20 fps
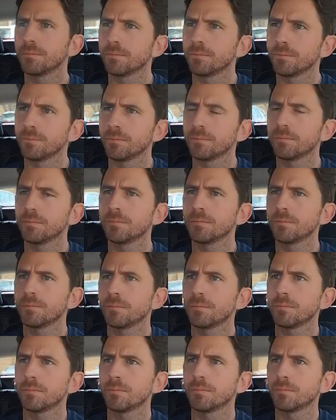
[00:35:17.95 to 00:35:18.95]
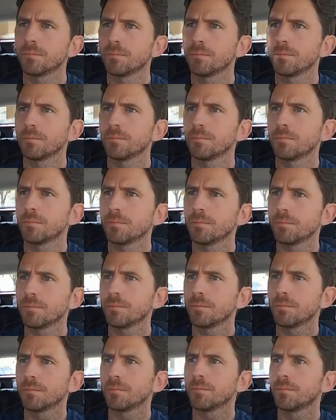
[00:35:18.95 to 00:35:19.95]

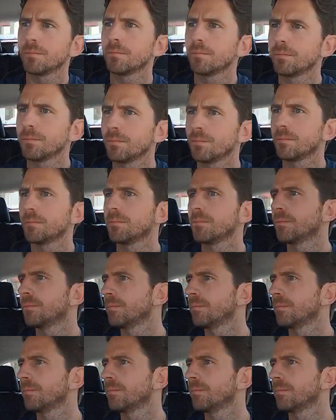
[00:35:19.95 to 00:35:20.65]
(silent)